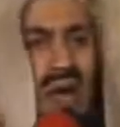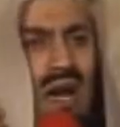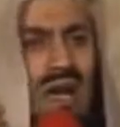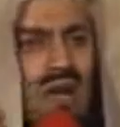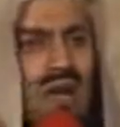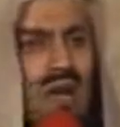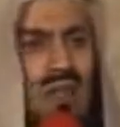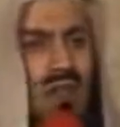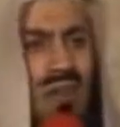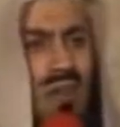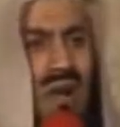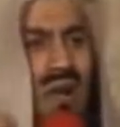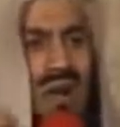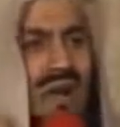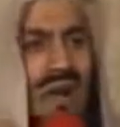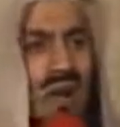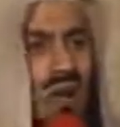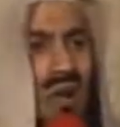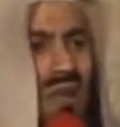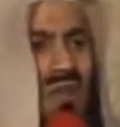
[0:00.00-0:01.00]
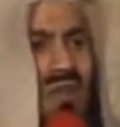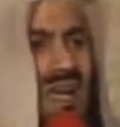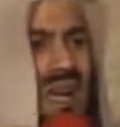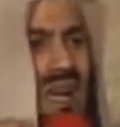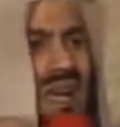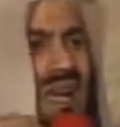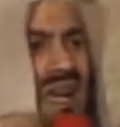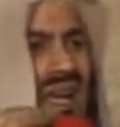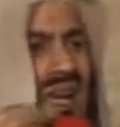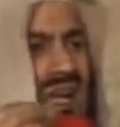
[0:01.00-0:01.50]
Allah subhanahu wa
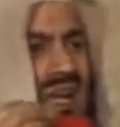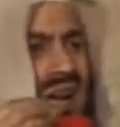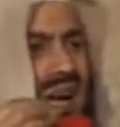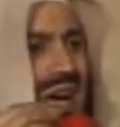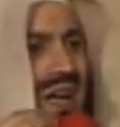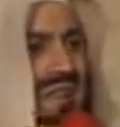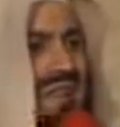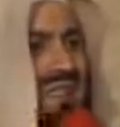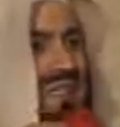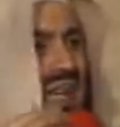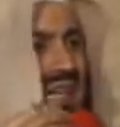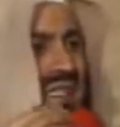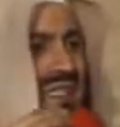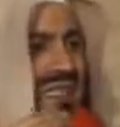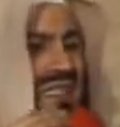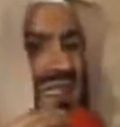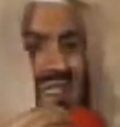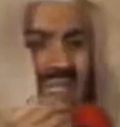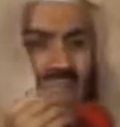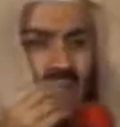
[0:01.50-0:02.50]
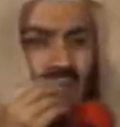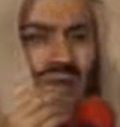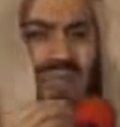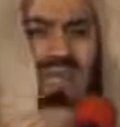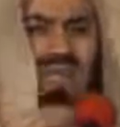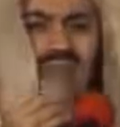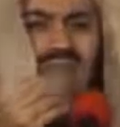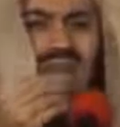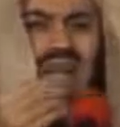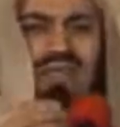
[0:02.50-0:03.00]
ta'ala had asked us. This is
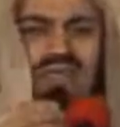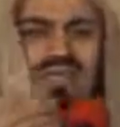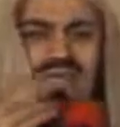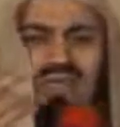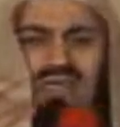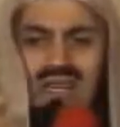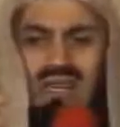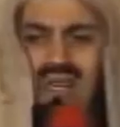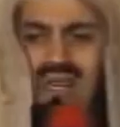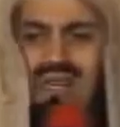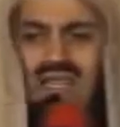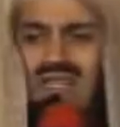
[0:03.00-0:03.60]
what He had asked us.